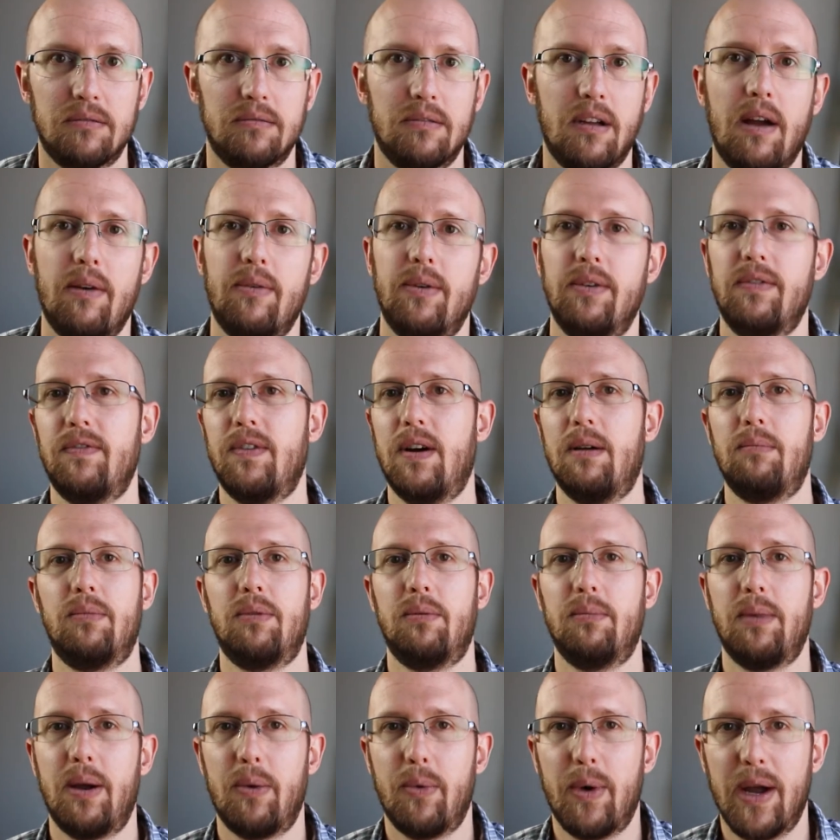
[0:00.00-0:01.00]
I would fumble
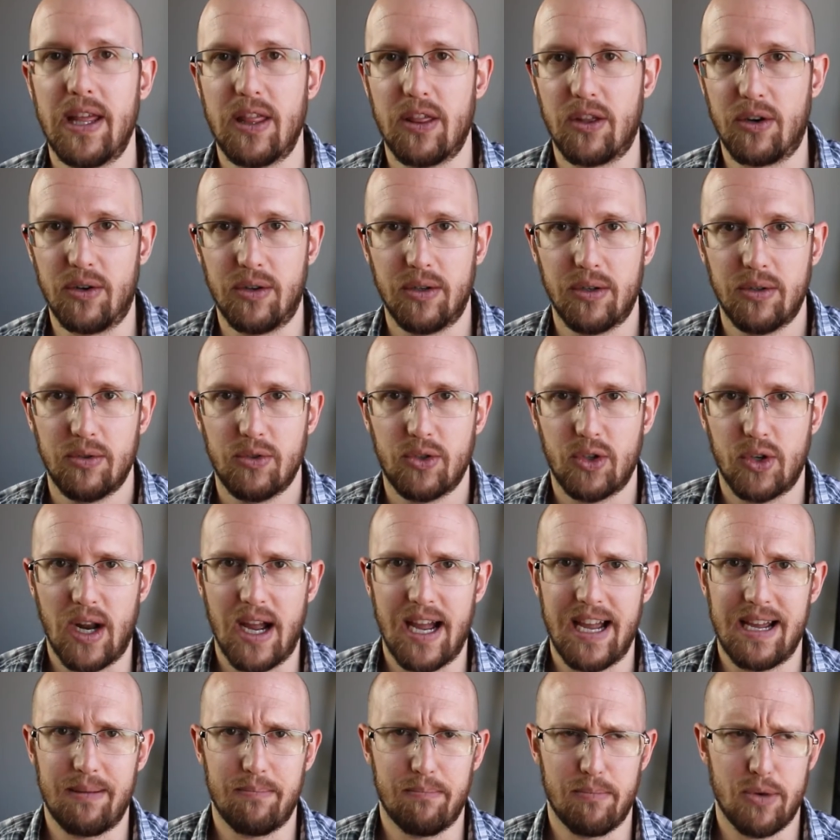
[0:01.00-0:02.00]
my way through,
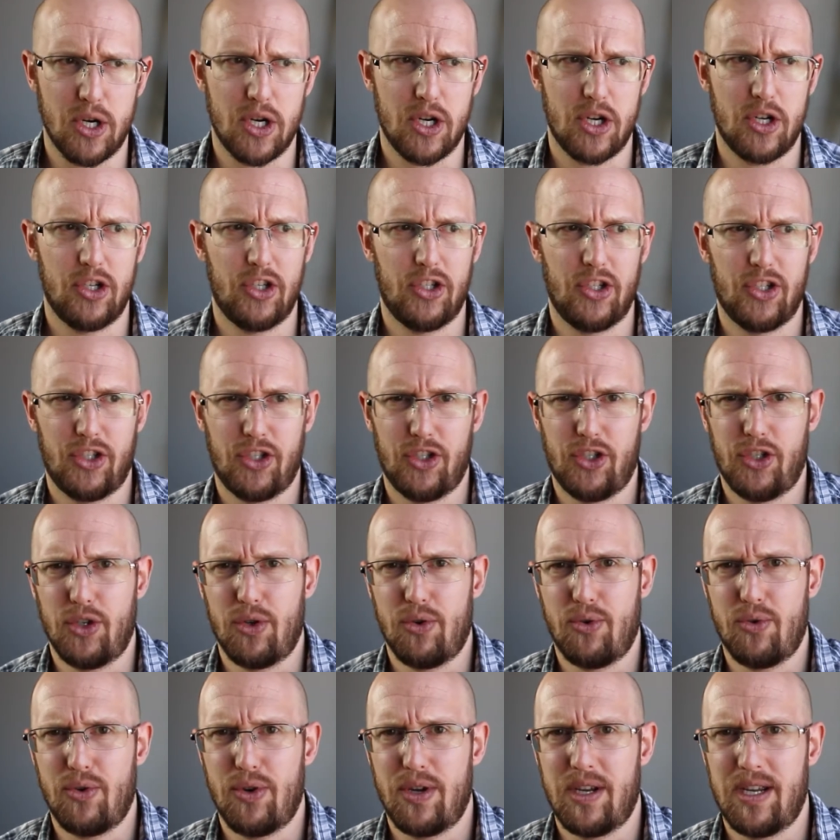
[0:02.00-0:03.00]
trying merge,
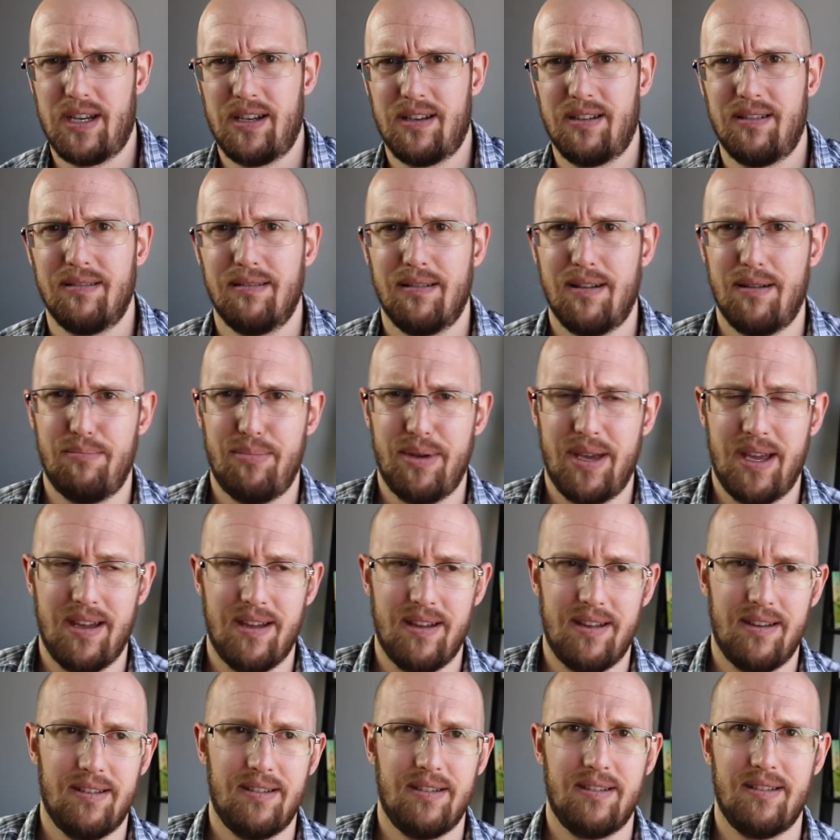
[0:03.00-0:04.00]
join,
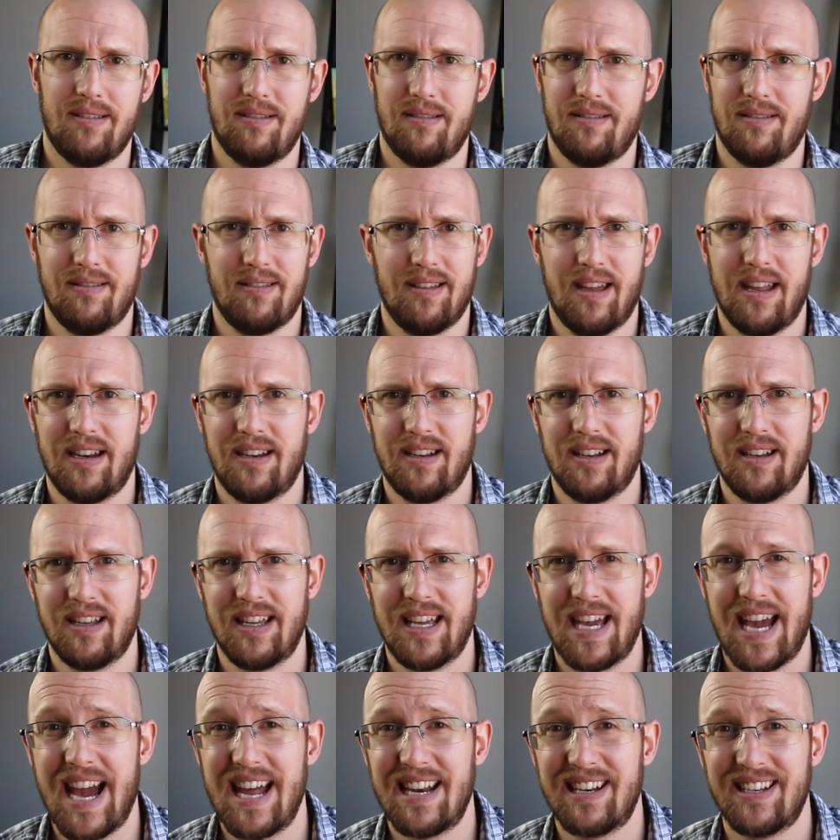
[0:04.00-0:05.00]
append, and
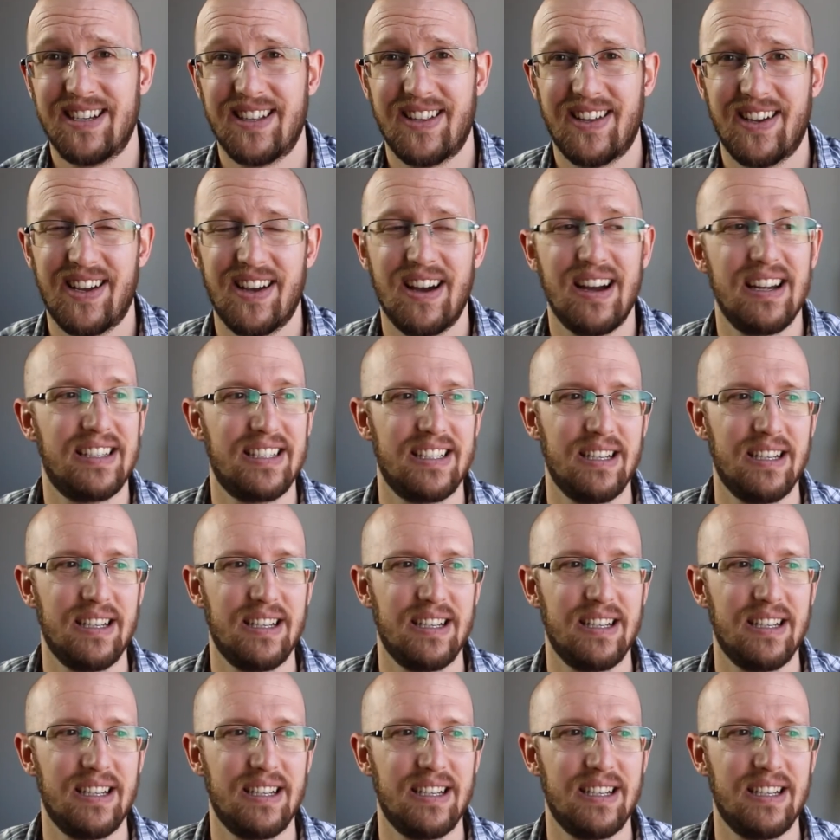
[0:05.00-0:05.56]
concat until I got